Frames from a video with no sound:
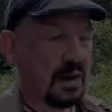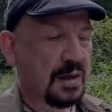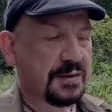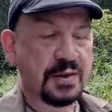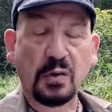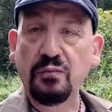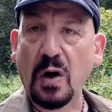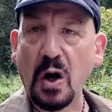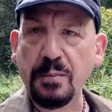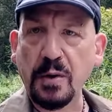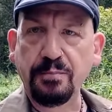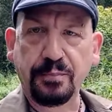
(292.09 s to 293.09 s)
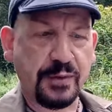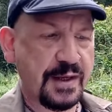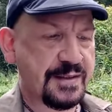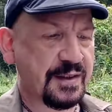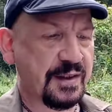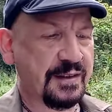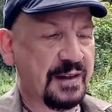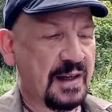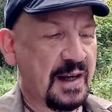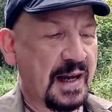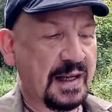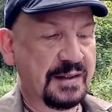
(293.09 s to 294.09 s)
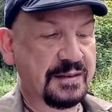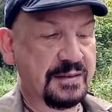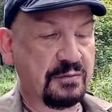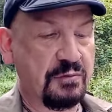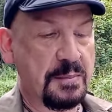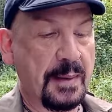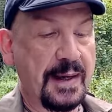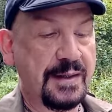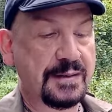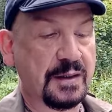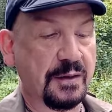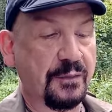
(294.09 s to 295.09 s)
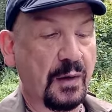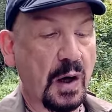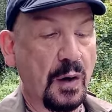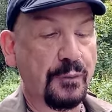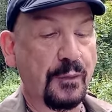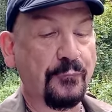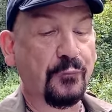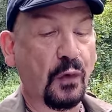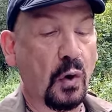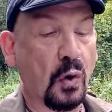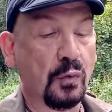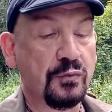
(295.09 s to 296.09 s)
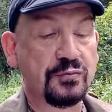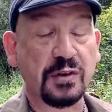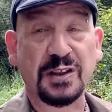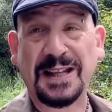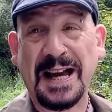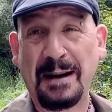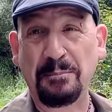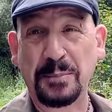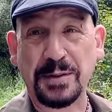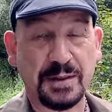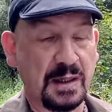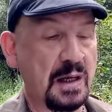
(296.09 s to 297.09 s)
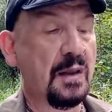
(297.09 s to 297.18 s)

So Roman Britain has the remains of over 400 camps